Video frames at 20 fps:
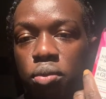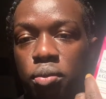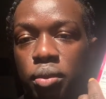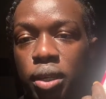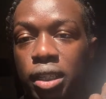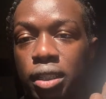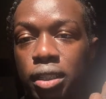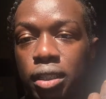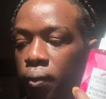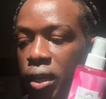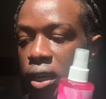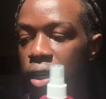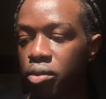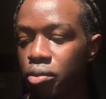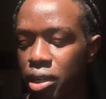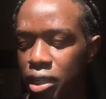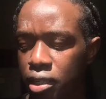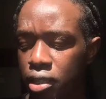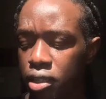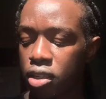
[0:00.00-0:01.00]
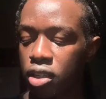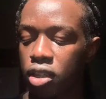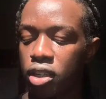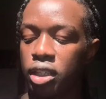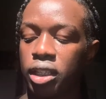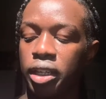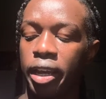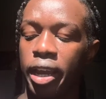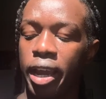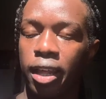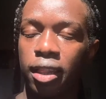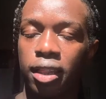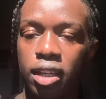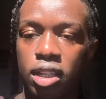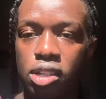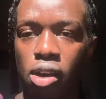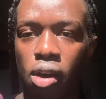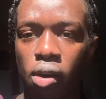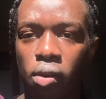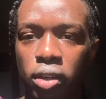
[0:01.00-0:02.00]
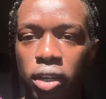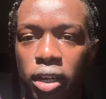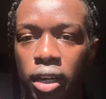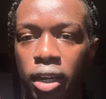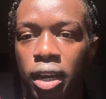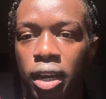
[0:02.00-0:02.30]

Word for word: mist, because my sister, she had the toner,